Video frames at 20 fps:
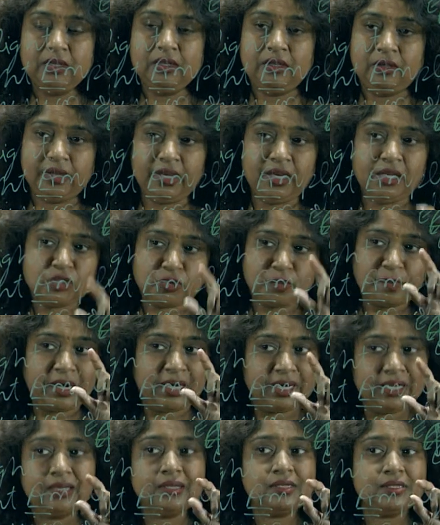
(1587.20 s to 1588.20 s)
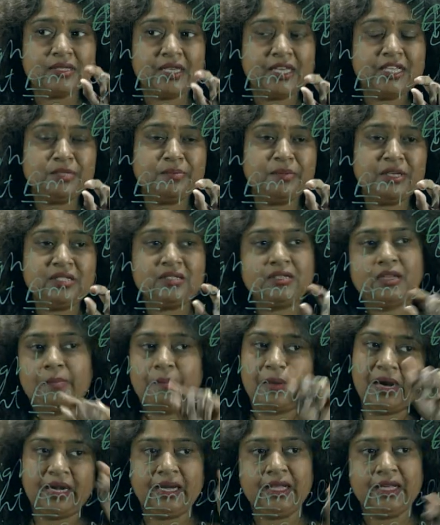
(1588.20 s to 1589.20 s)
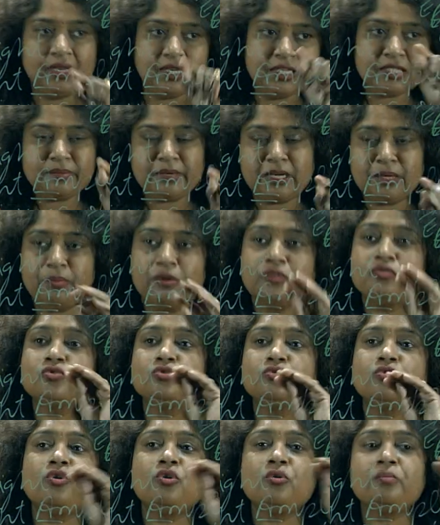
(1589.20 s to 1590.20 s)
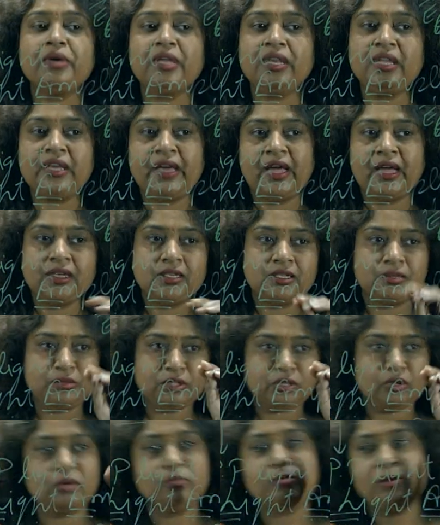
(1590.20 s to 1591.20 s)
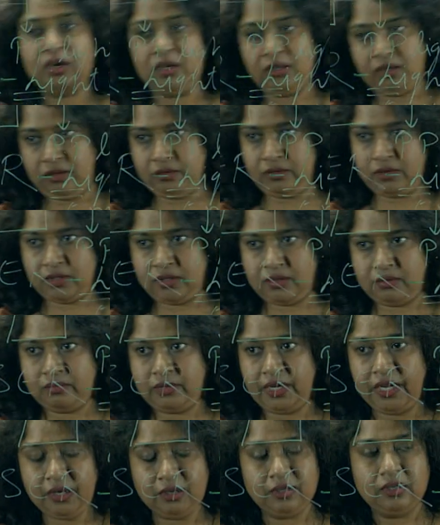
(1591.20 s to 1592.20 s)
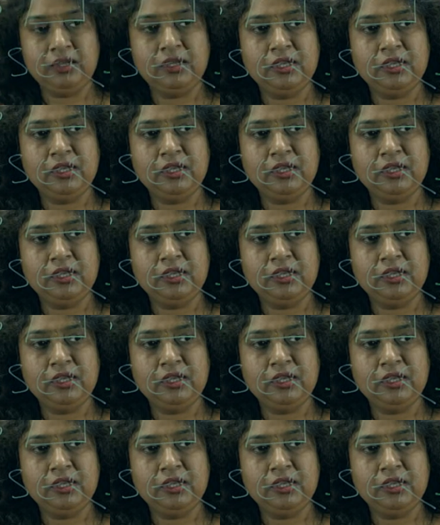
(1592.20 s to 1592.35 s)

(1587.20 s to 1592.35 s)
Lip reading: Okay. So, particle size means a particle is made up of so many atoms or molecules, right.